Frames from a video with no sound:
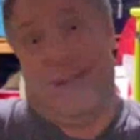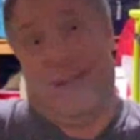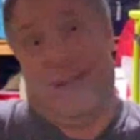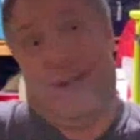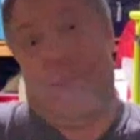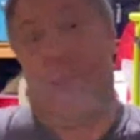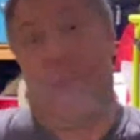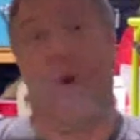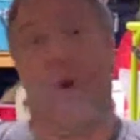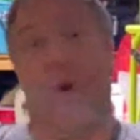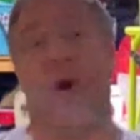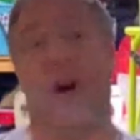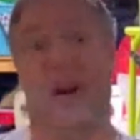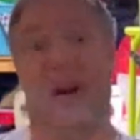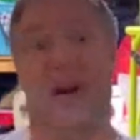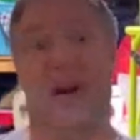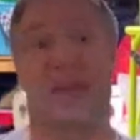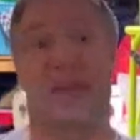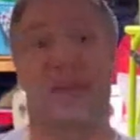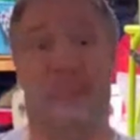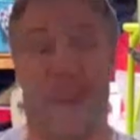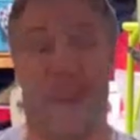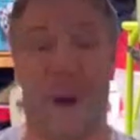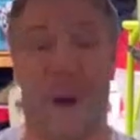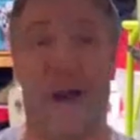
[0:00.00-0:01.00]

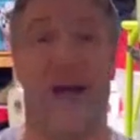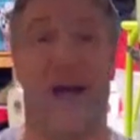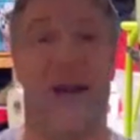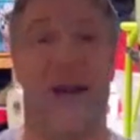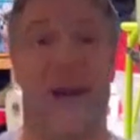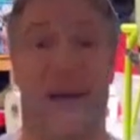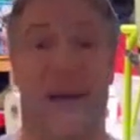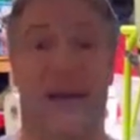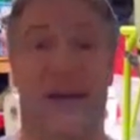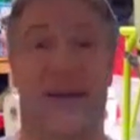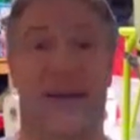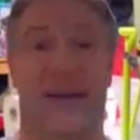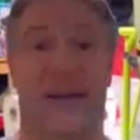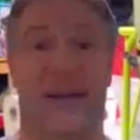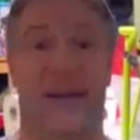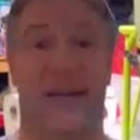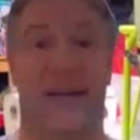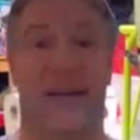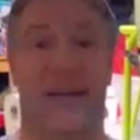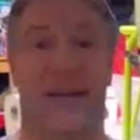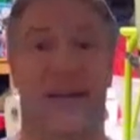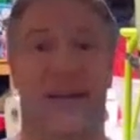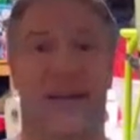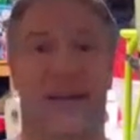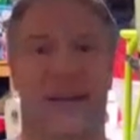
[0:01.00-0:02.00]
important, but
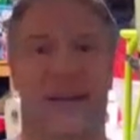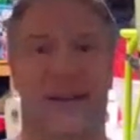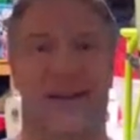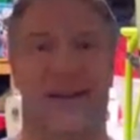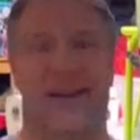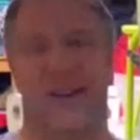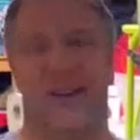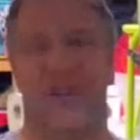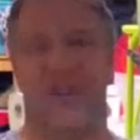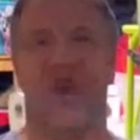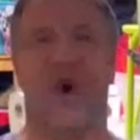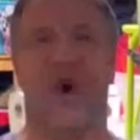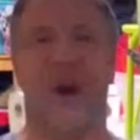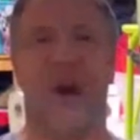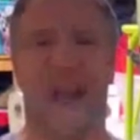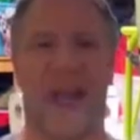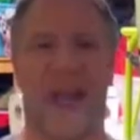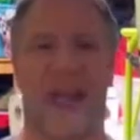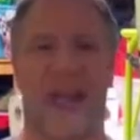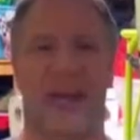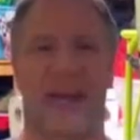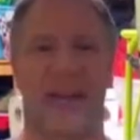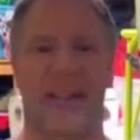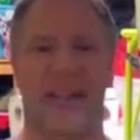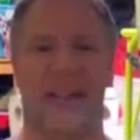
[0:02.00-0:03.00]
enjoying
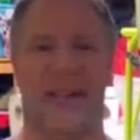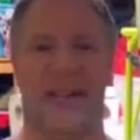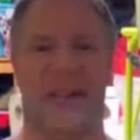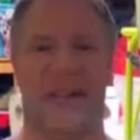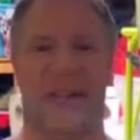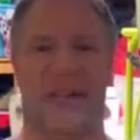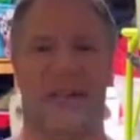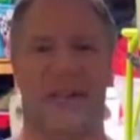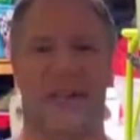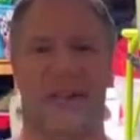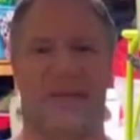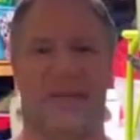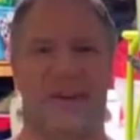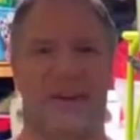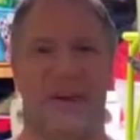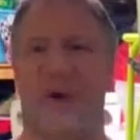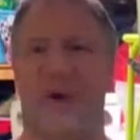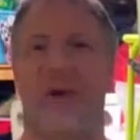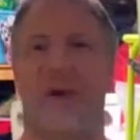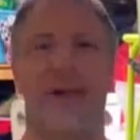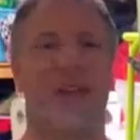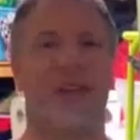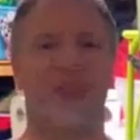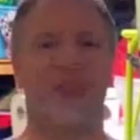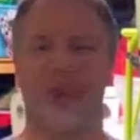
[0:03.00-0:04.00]
it is, if you
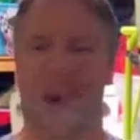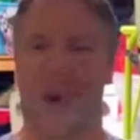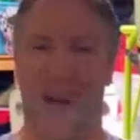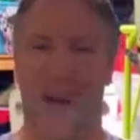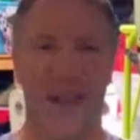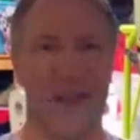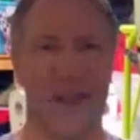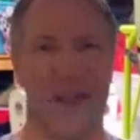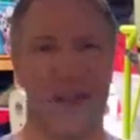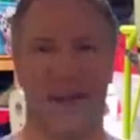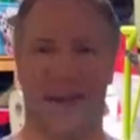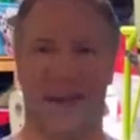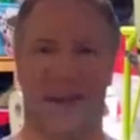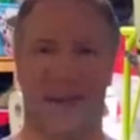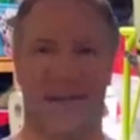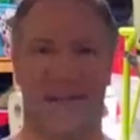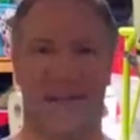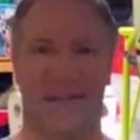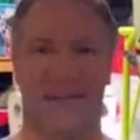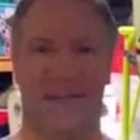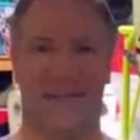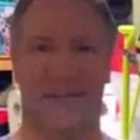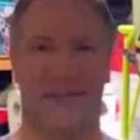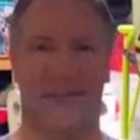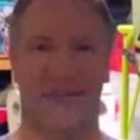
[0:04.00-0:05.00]
don't enjoy it,
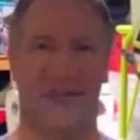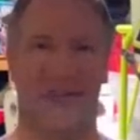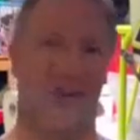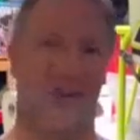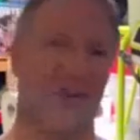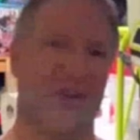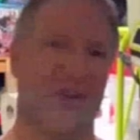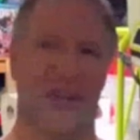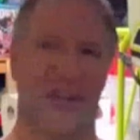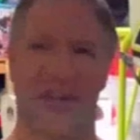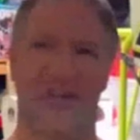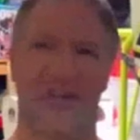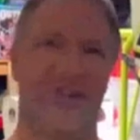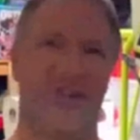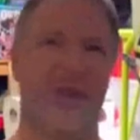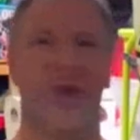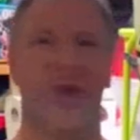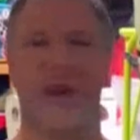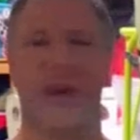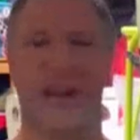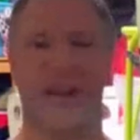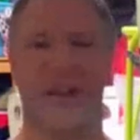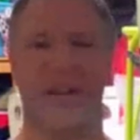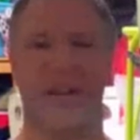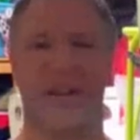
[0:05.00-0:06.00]
there's no sense
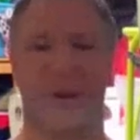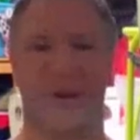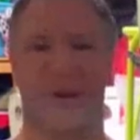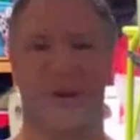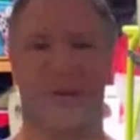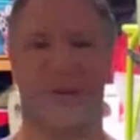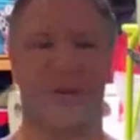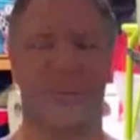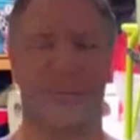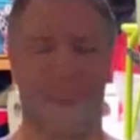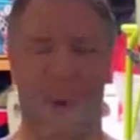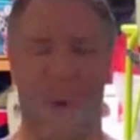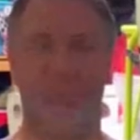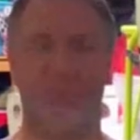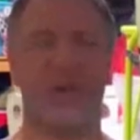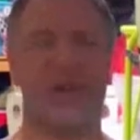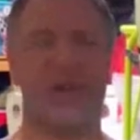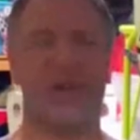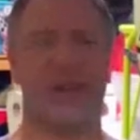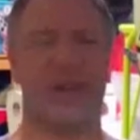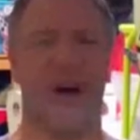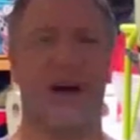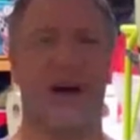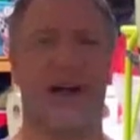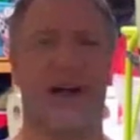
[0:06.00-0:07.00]
doing it. So
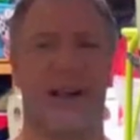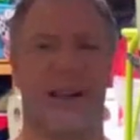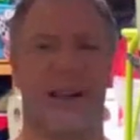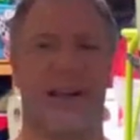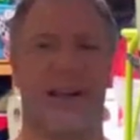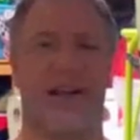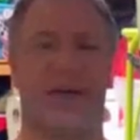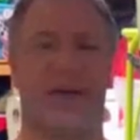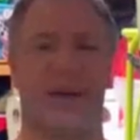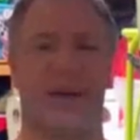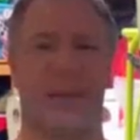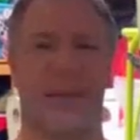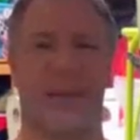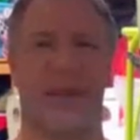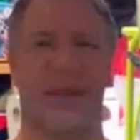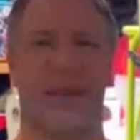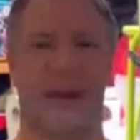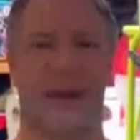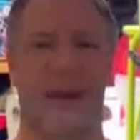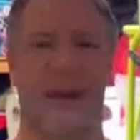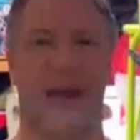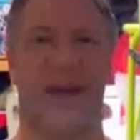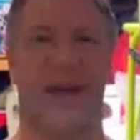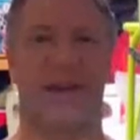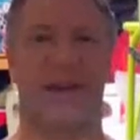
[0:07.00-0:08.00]
bone stock, I think, would be
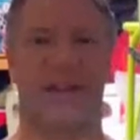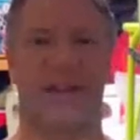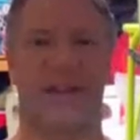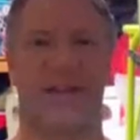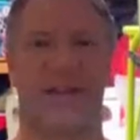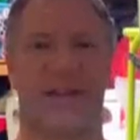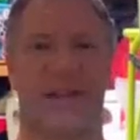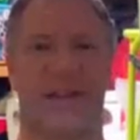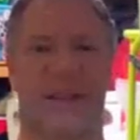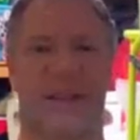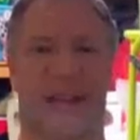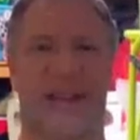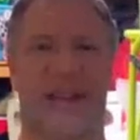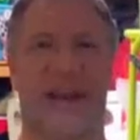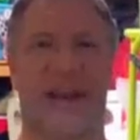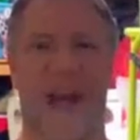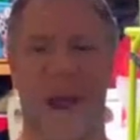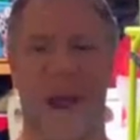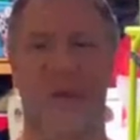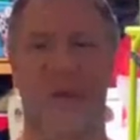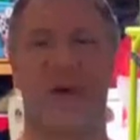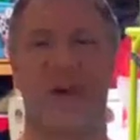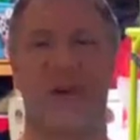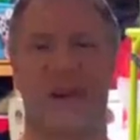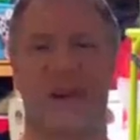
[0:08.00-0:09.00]
the next thing that
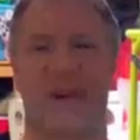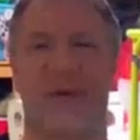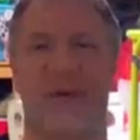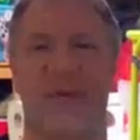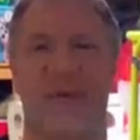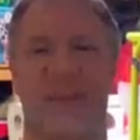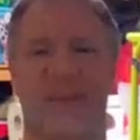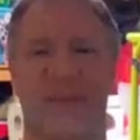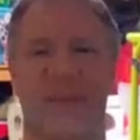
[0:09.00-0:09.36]
I would do.